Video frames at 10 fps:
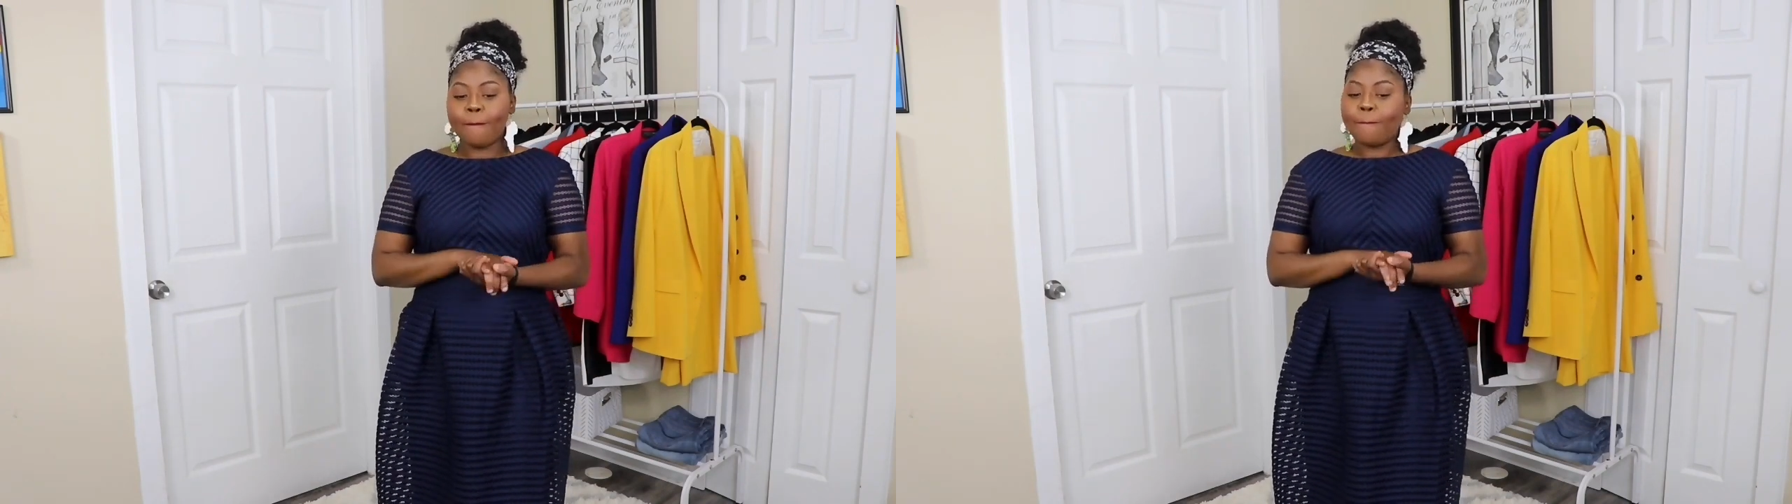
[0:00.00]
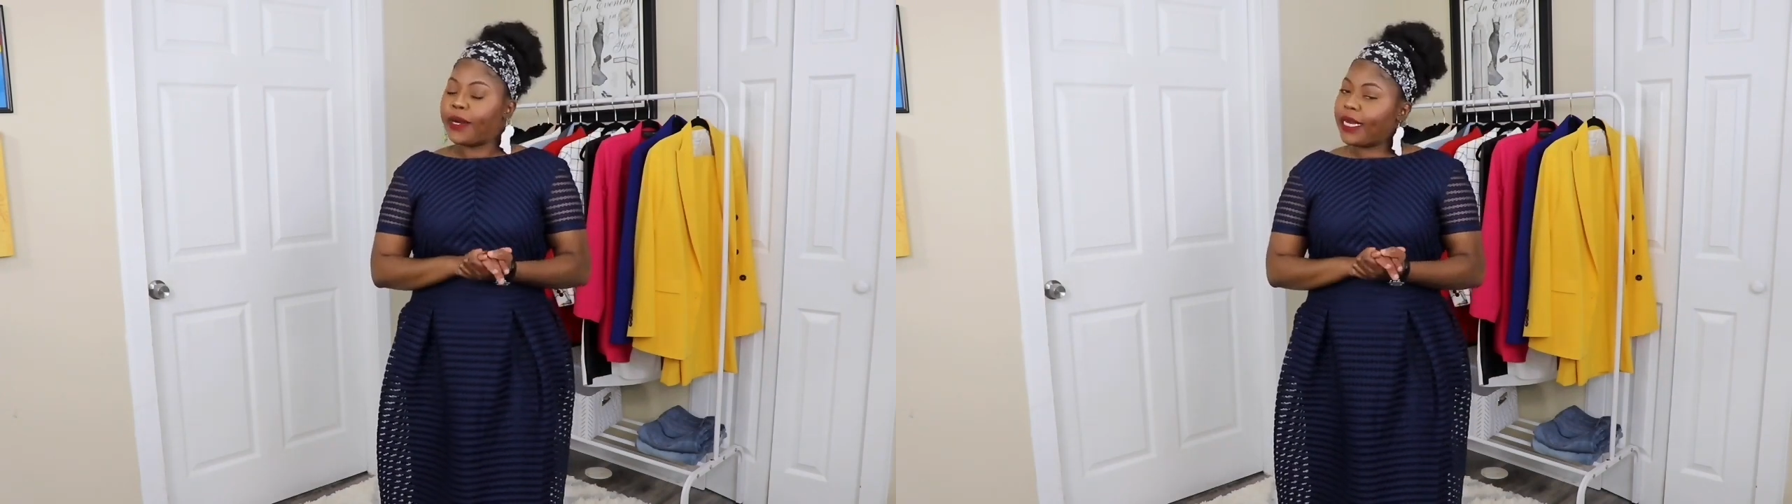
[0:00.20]

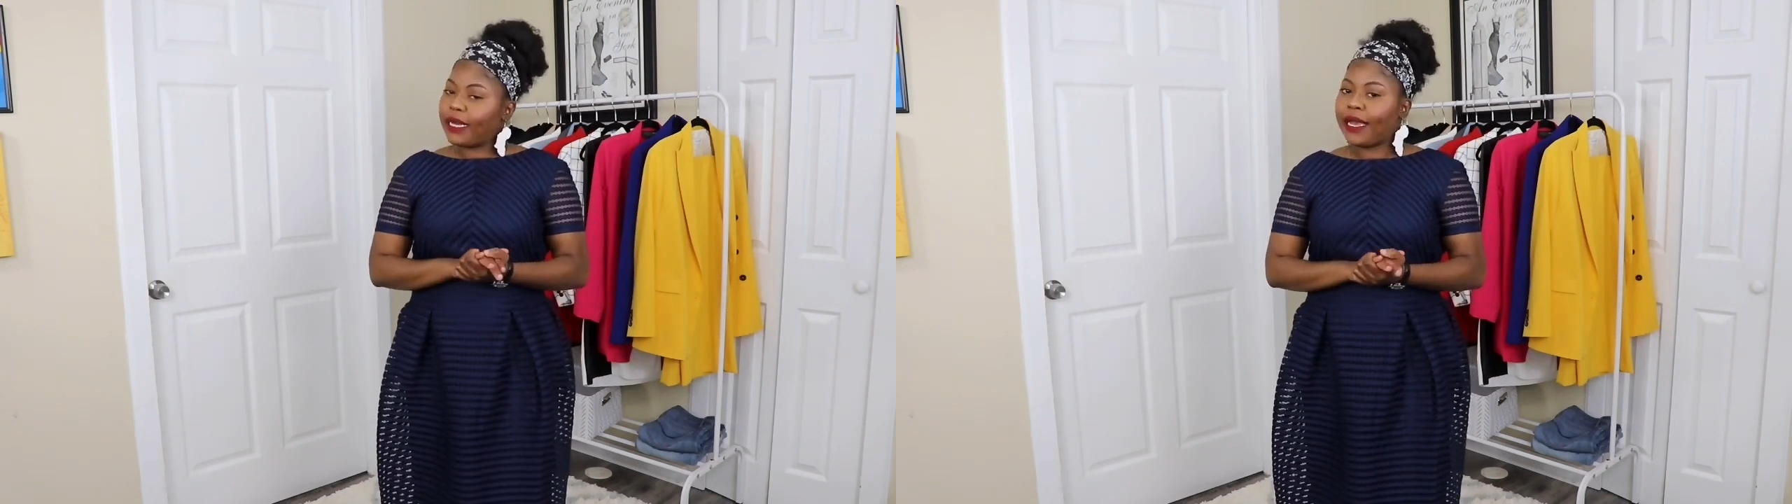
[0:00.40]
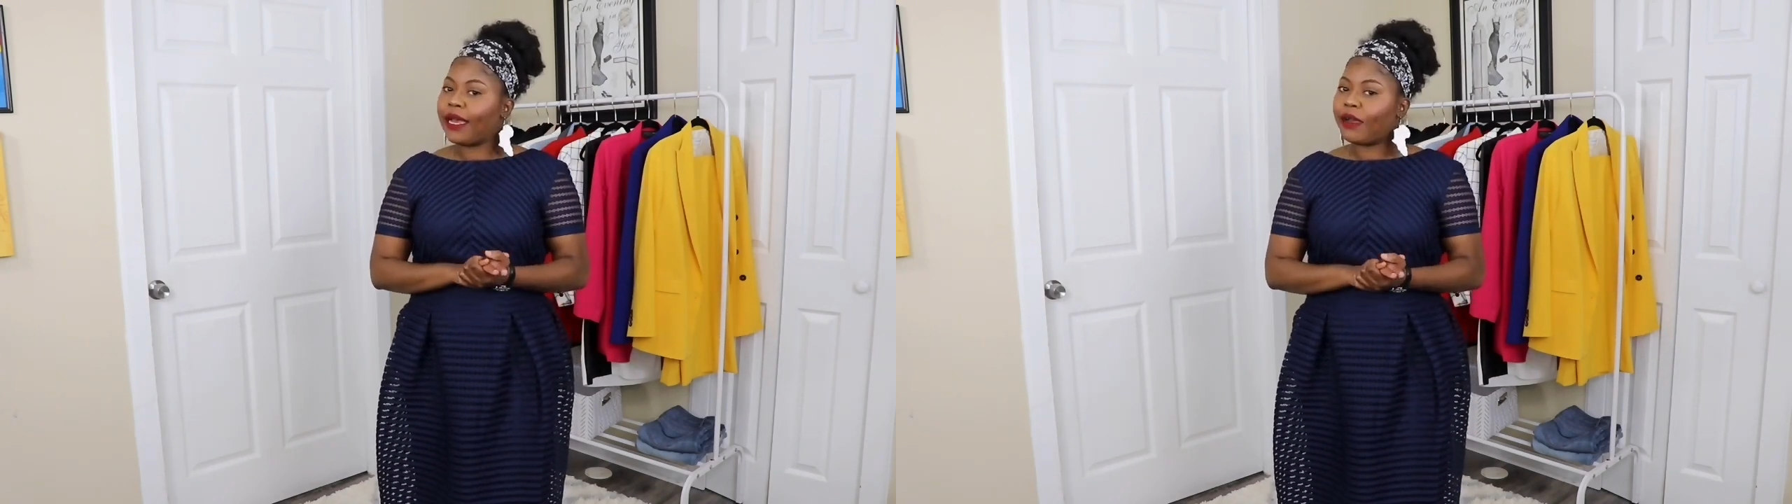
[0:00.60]
But
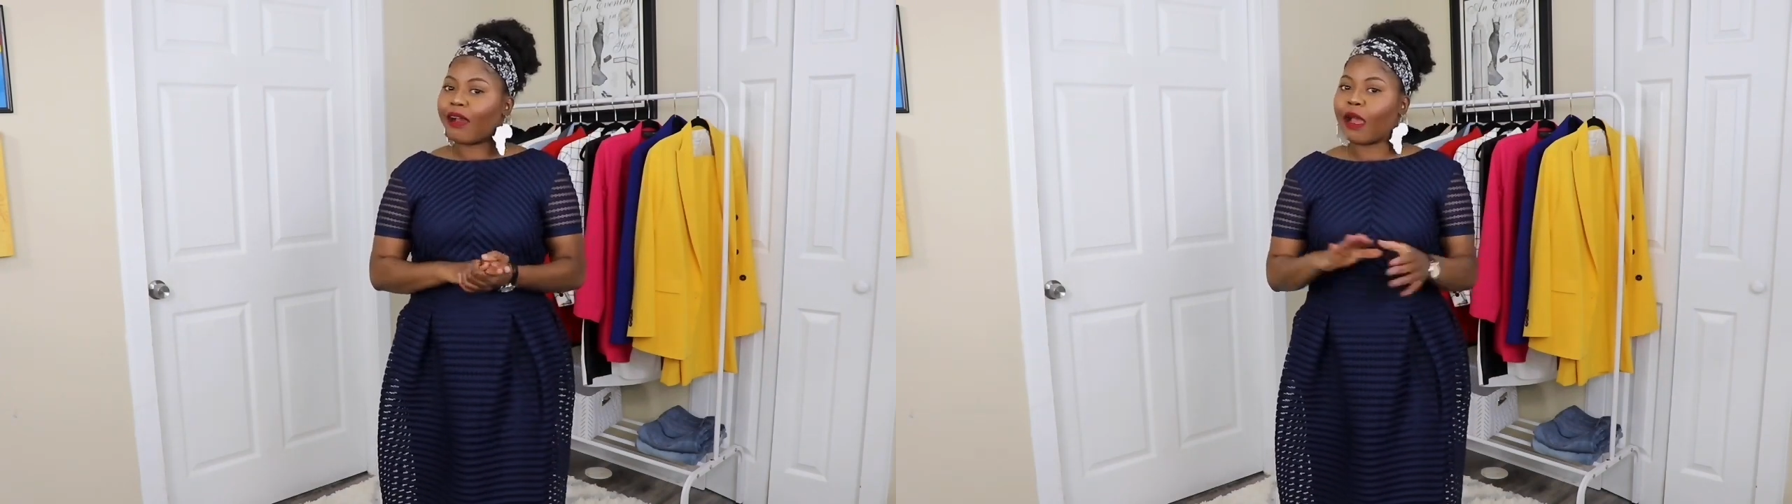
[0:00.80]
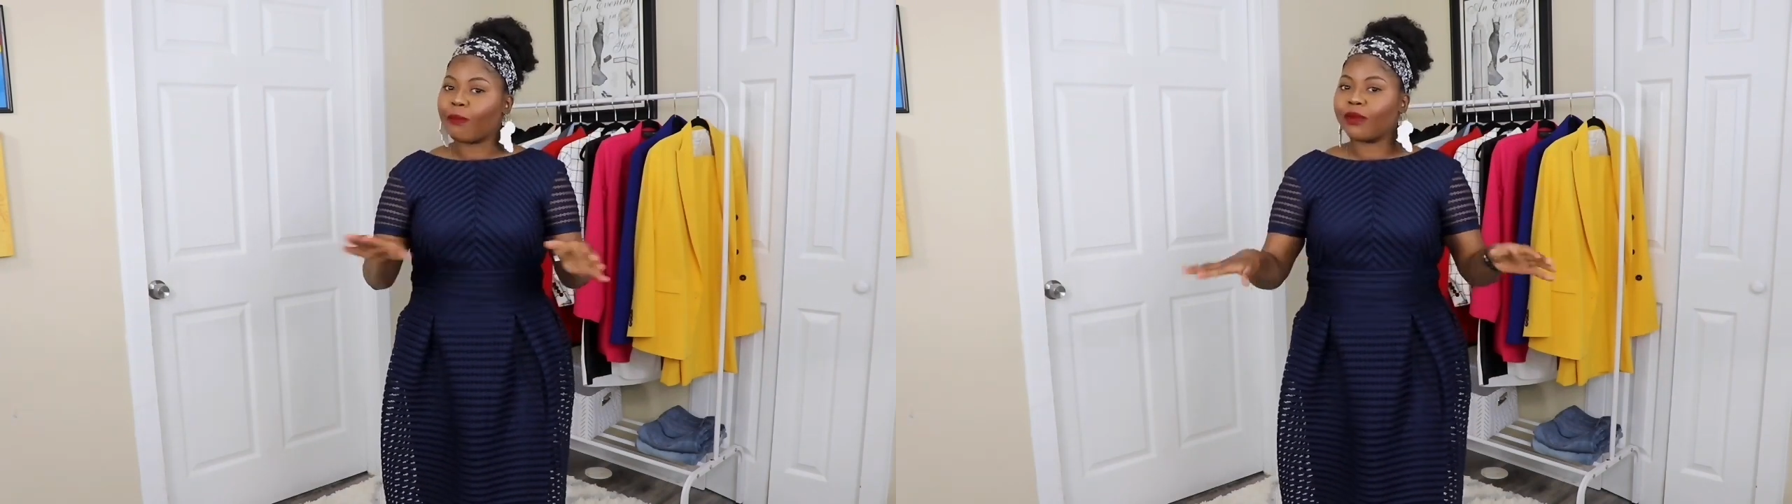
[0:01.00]

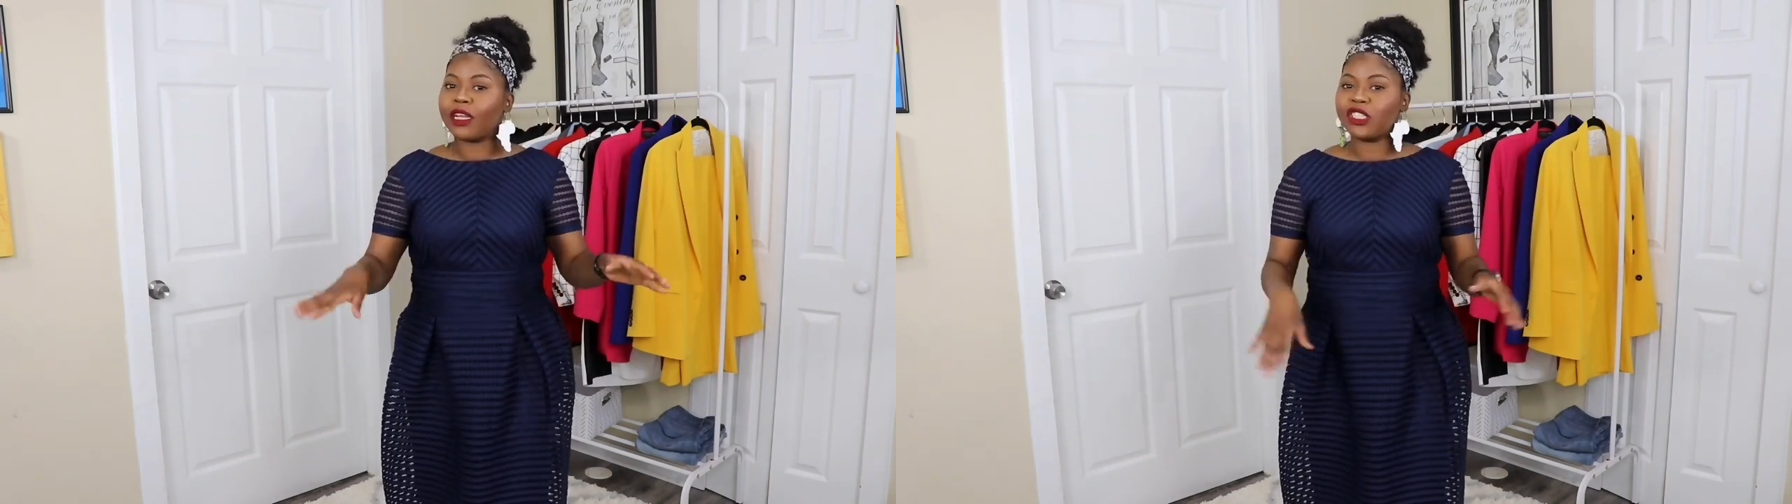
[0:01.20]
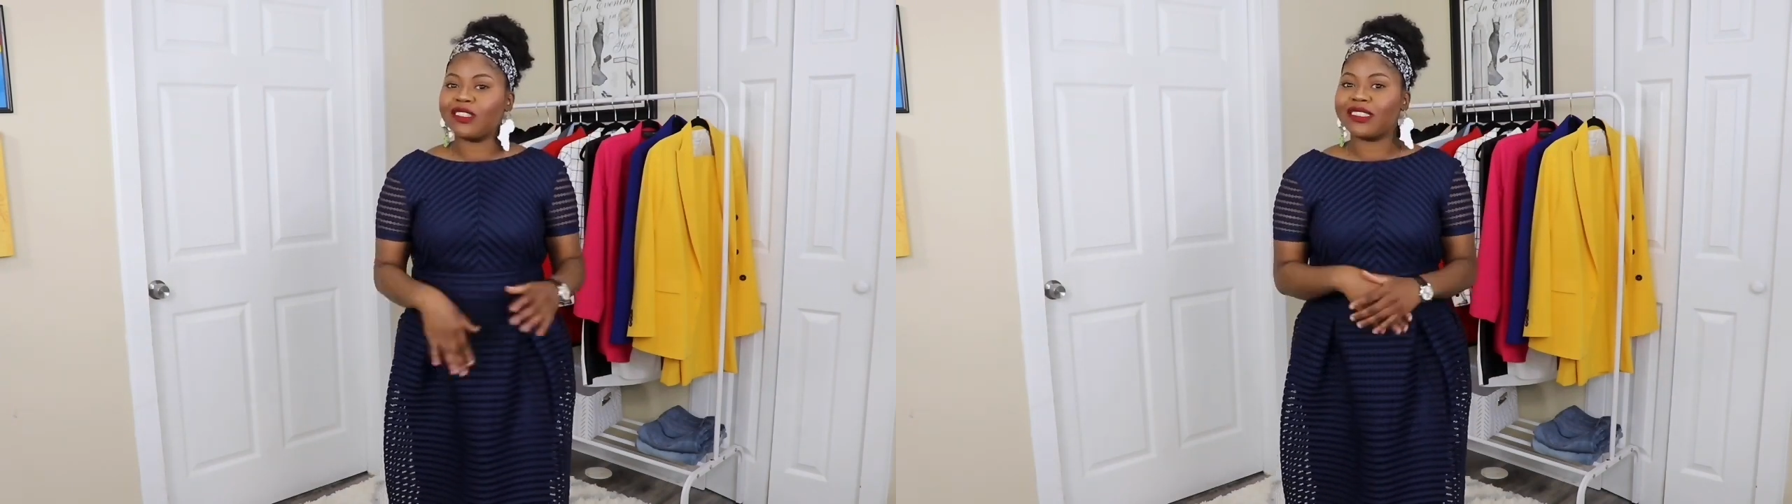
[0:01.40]

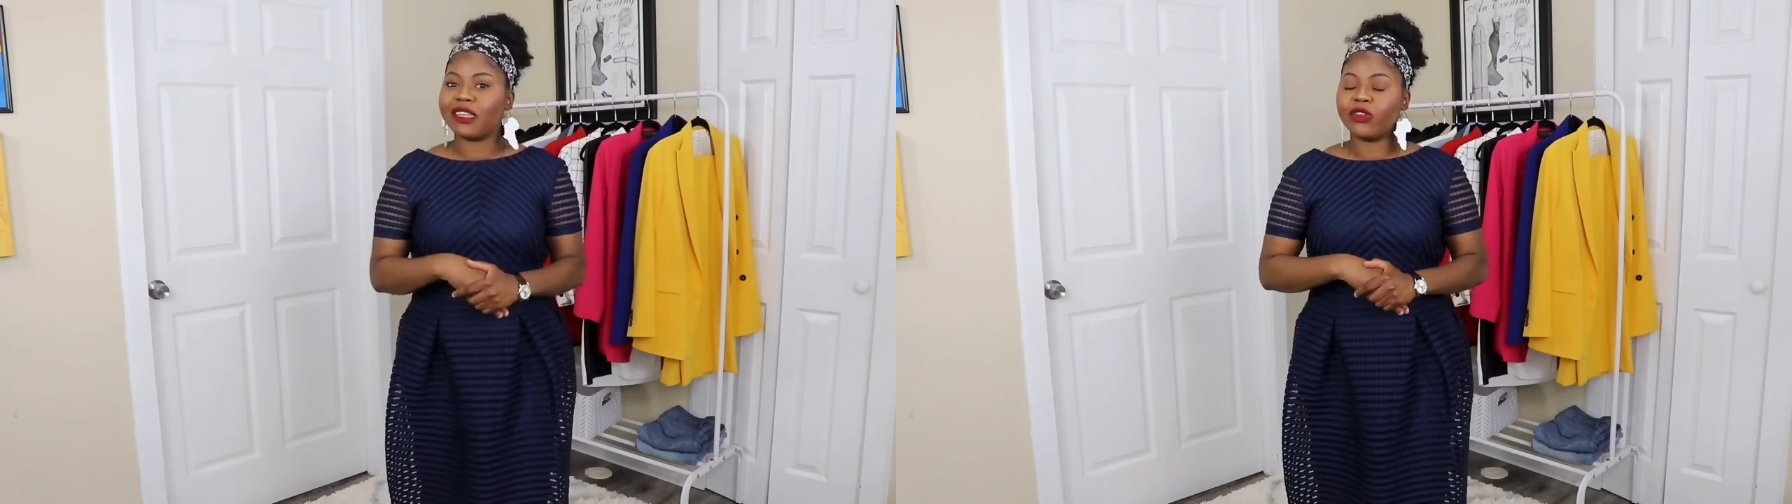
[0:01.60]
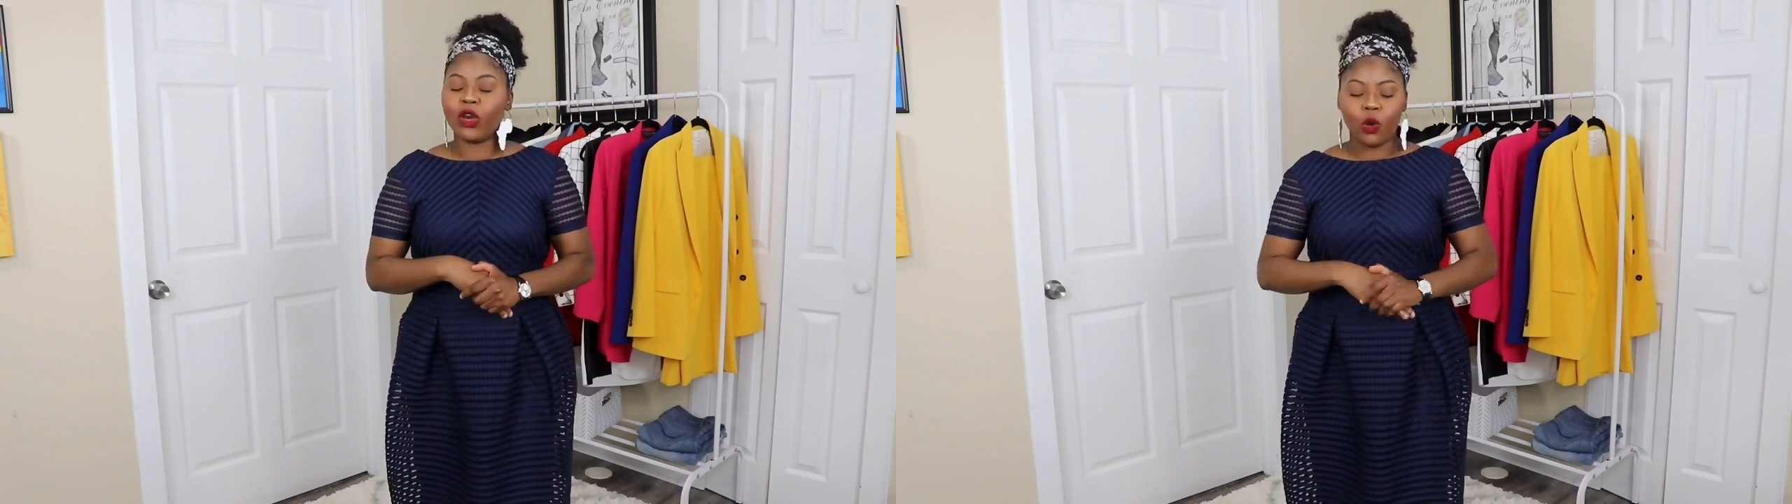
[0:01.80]
Hibernation
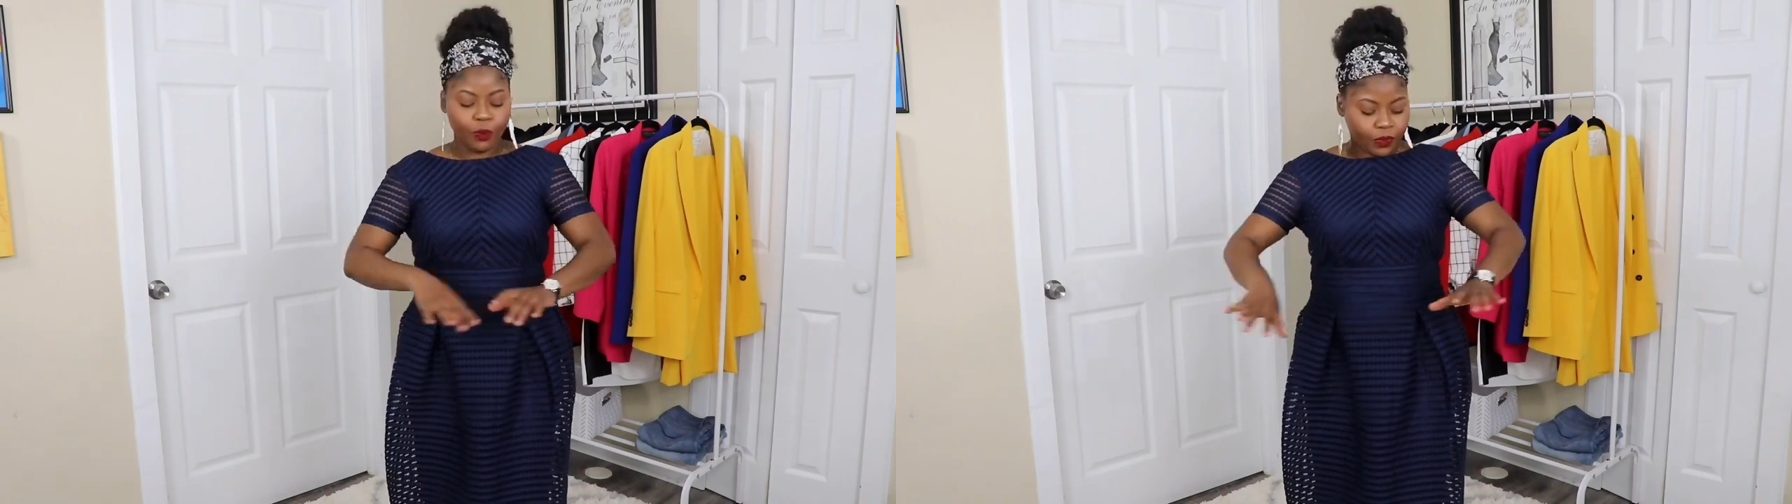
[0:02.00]
said no.